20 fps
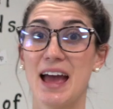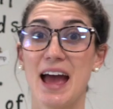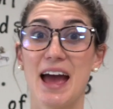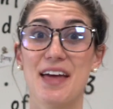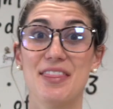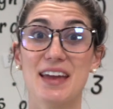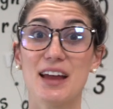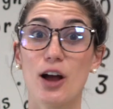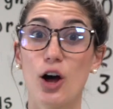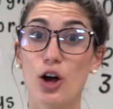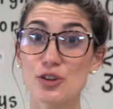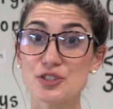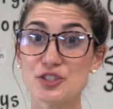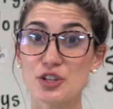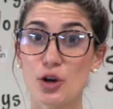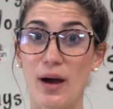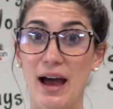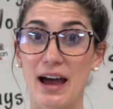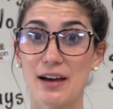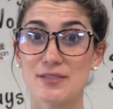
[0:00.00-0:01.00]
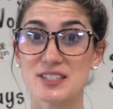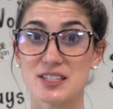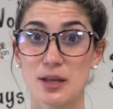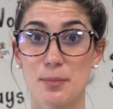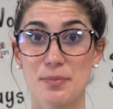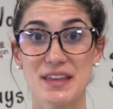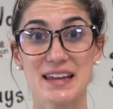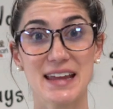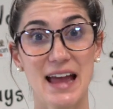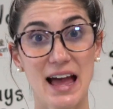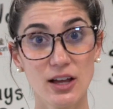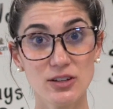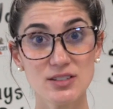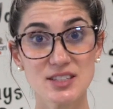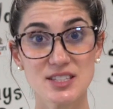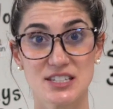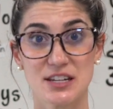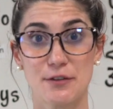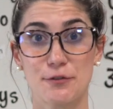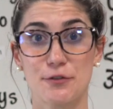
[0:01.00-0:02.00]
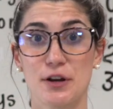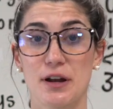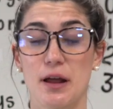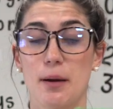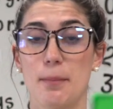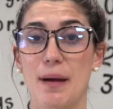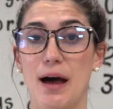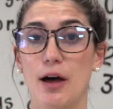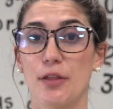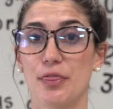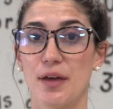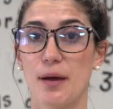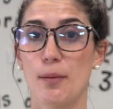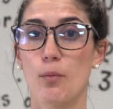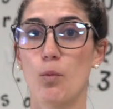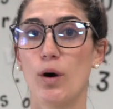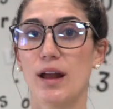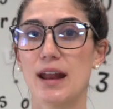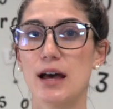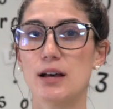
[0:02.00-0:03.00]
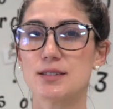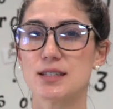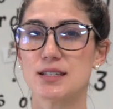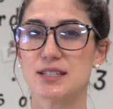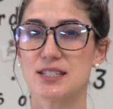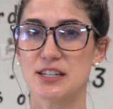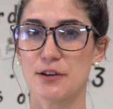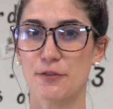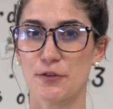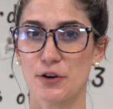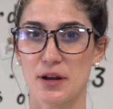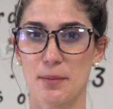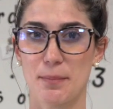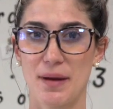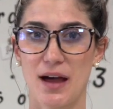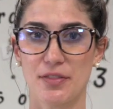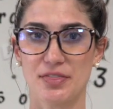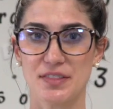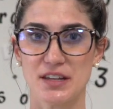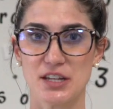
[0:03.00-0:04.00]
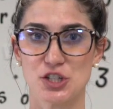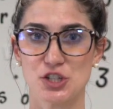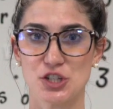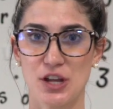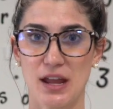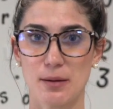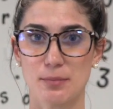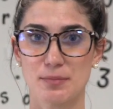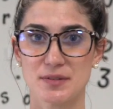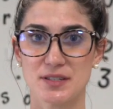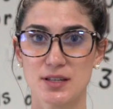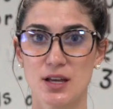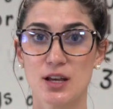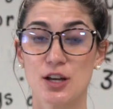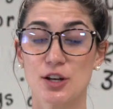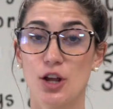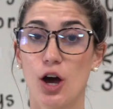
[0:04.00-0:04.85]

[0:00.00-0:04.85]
And they also have something else different about them. What else is different about these shapes?